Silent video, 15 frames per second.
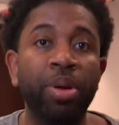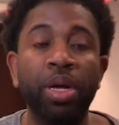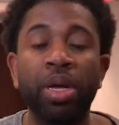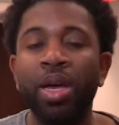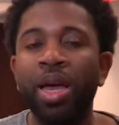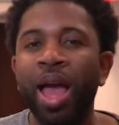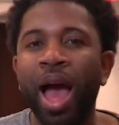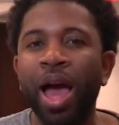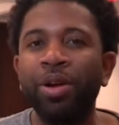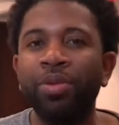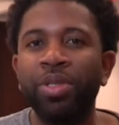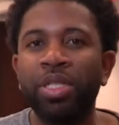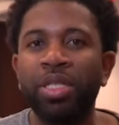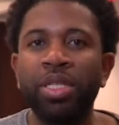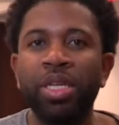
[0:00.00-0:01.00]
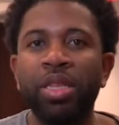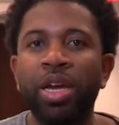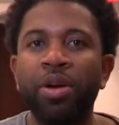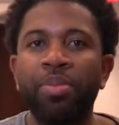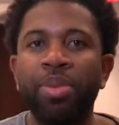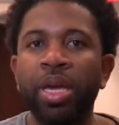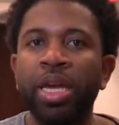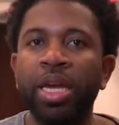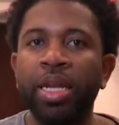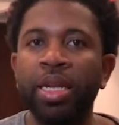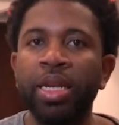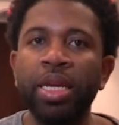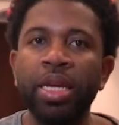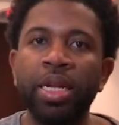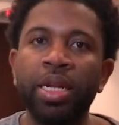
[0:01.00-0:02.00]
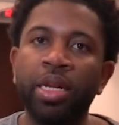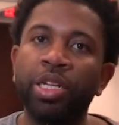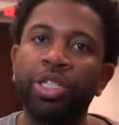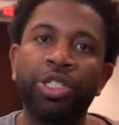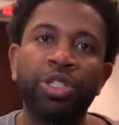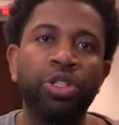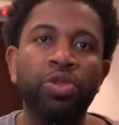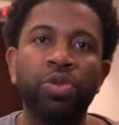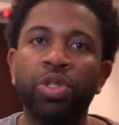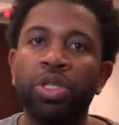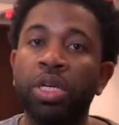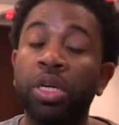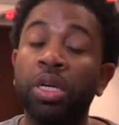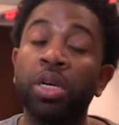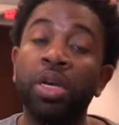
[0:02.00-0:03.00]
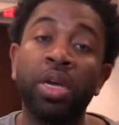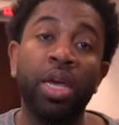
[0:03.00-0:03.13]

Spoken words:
but I don't see there being a need unless you're using